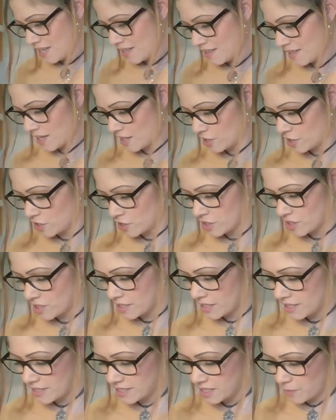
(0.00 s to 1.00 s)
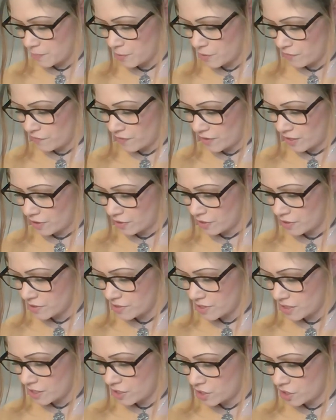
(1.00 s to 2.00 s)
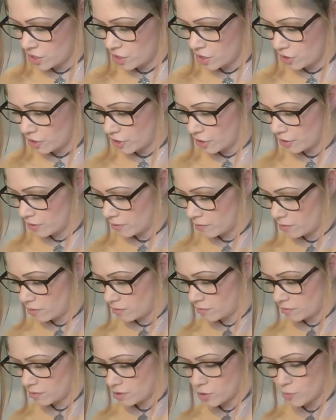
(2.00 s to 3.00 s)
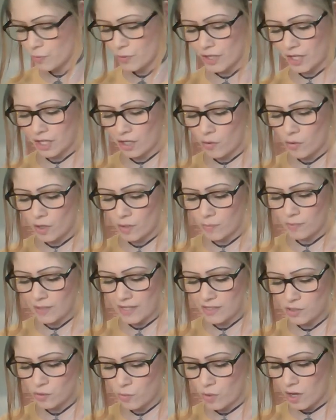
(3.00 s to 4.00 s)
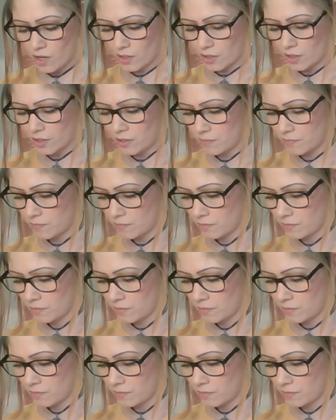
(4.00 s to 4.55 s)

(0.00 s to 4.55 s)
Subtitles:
Then you're just going to dip your fingers into your spring or blessed water.